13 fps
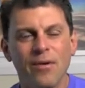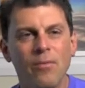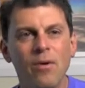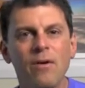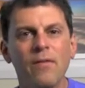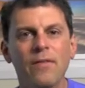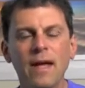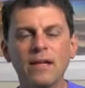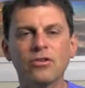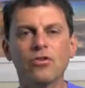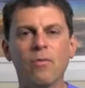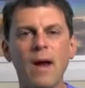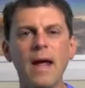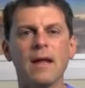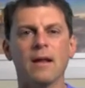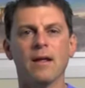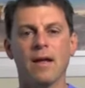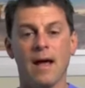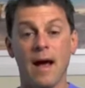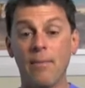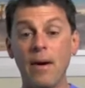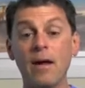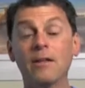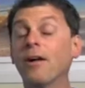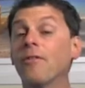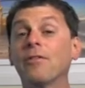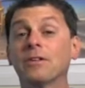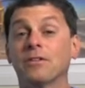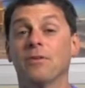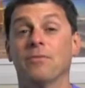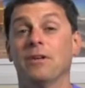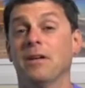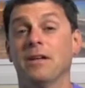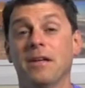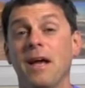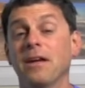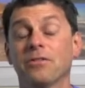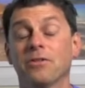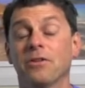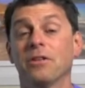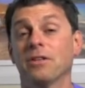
Well, that's great. How about loving something that tastes good,